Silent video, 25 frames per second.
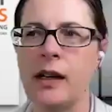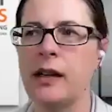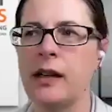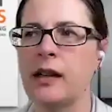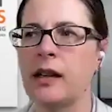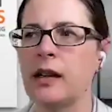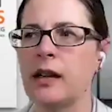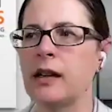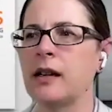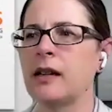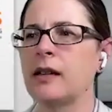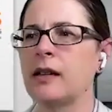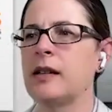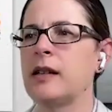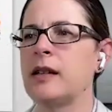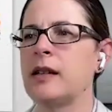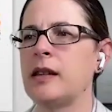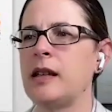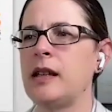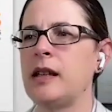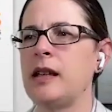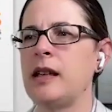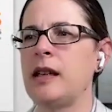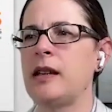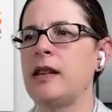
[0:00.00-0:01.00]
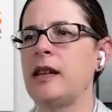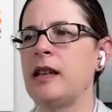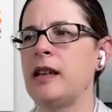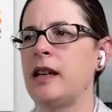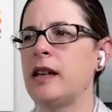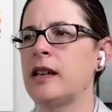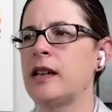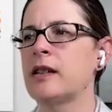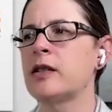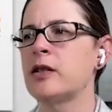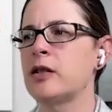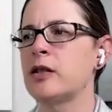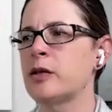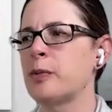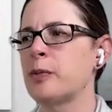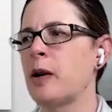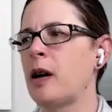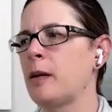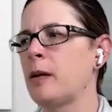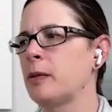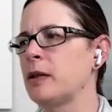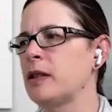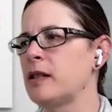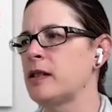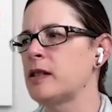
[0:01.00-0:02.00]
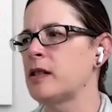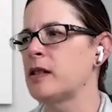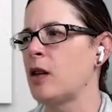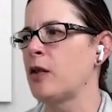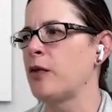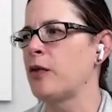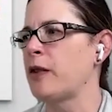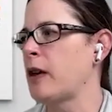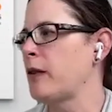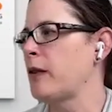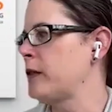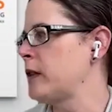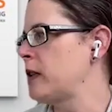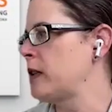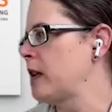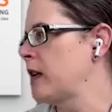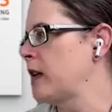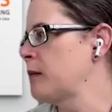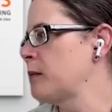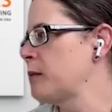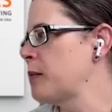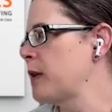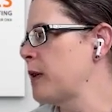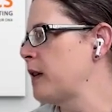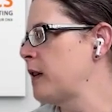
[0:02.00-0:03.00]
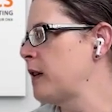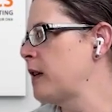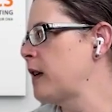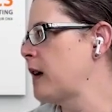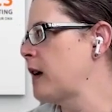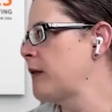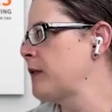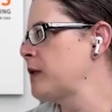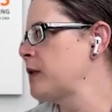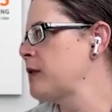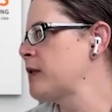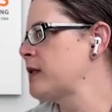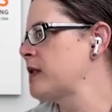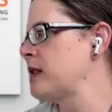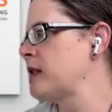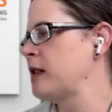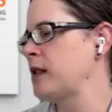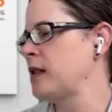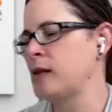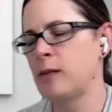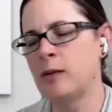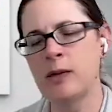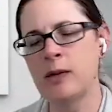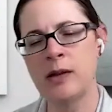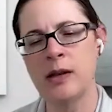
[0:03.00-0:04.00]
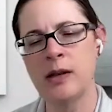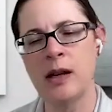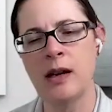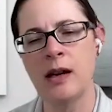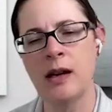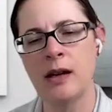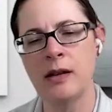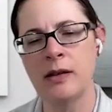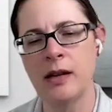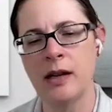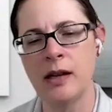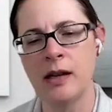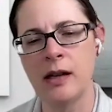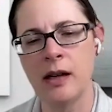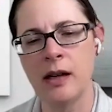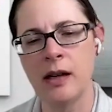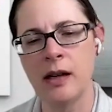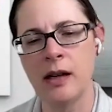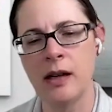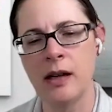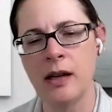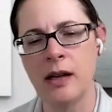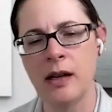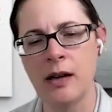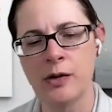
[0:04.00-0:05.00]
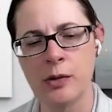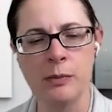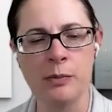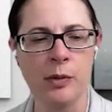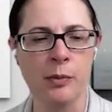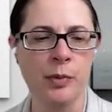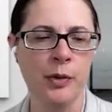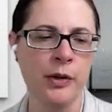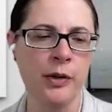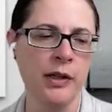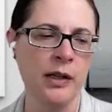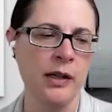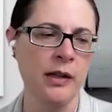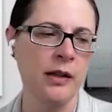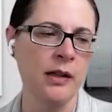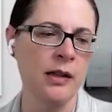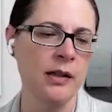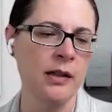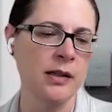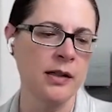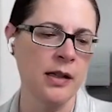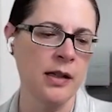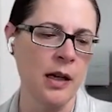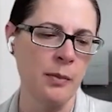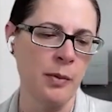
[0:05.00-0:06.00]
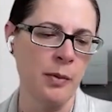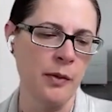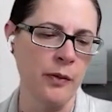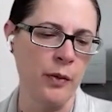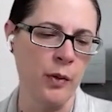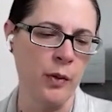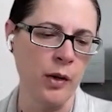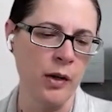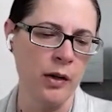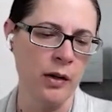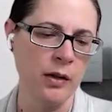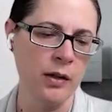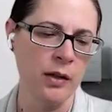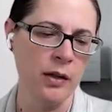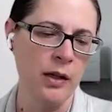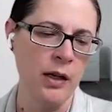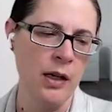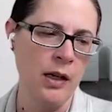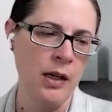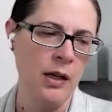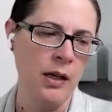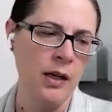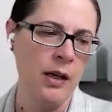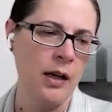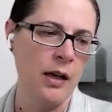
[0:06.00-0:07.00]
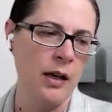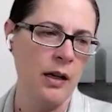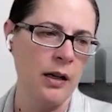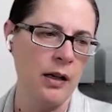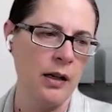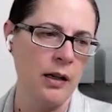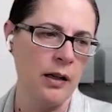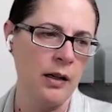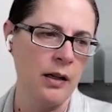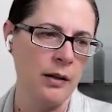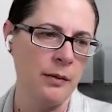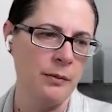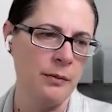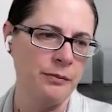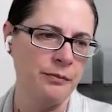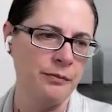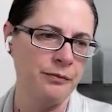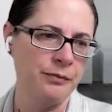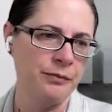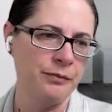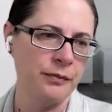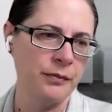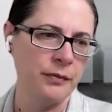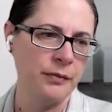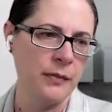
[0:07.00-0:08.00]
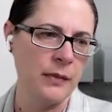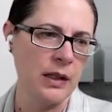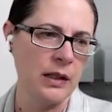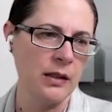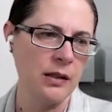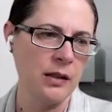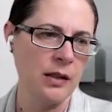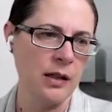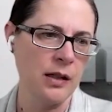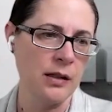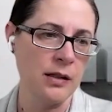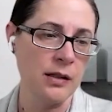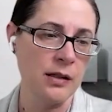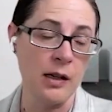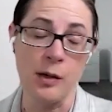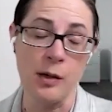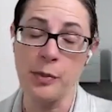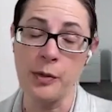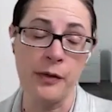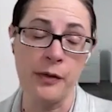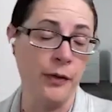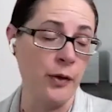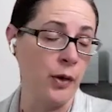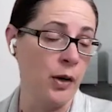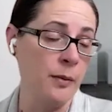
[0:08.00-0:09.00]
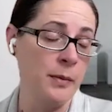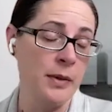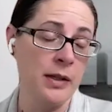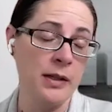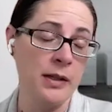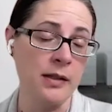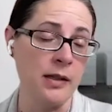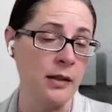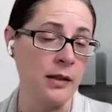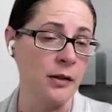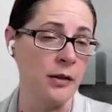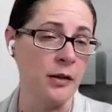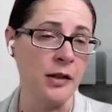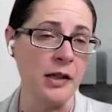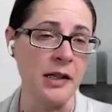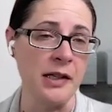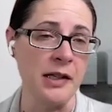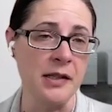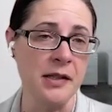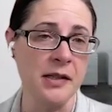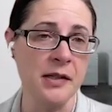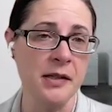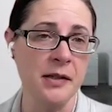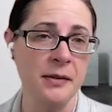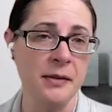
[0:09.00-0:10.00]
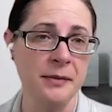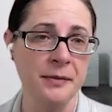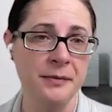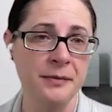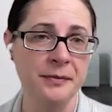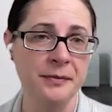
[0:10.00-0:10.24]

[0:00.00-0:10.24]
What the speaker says: And the answer is probably self-evident, but have you seen that after people put in this type of work, does their performance increase?